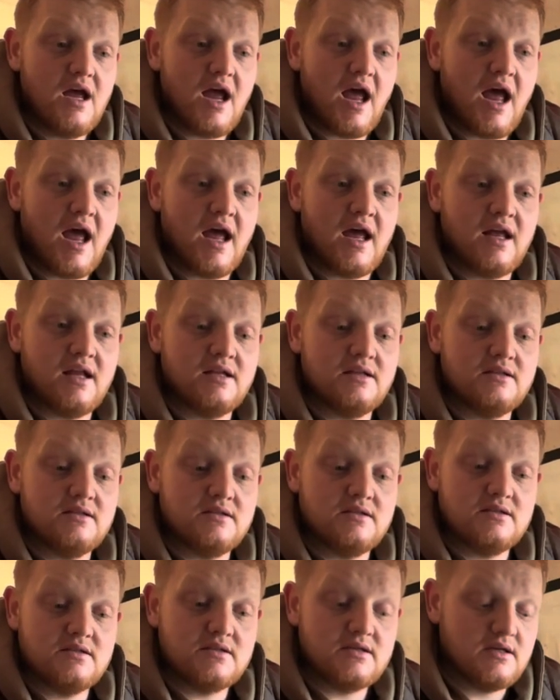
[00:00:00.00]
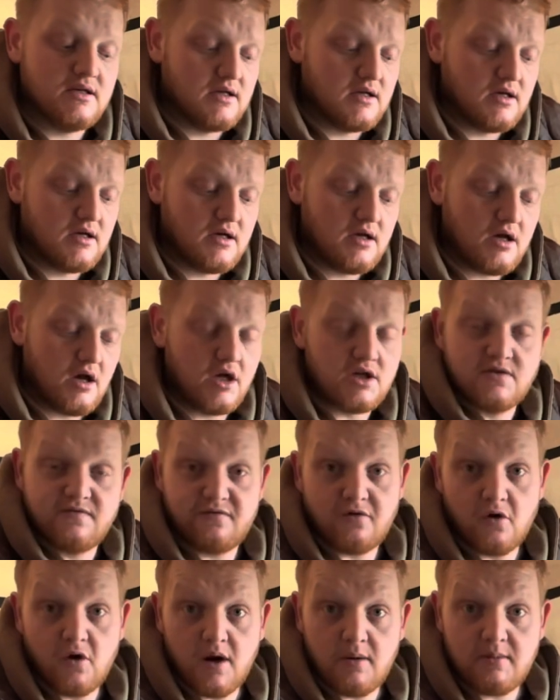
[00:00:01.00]
and I just
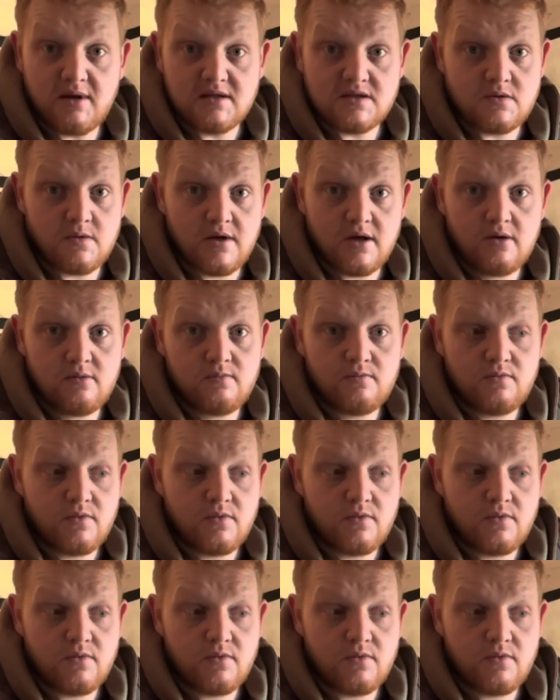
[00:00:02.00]
threw them into it.